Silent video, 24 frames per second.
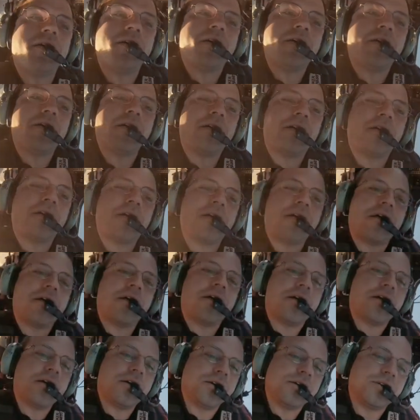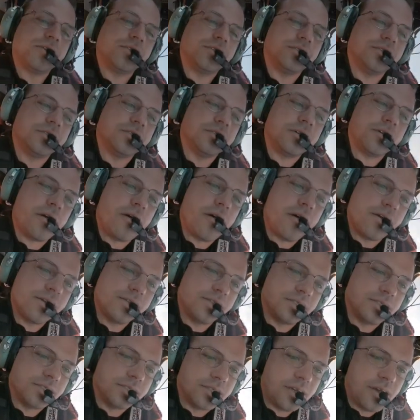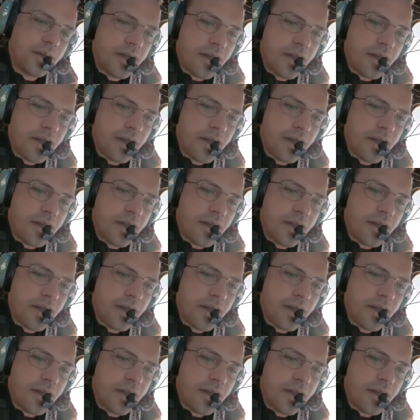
engine die, and then we're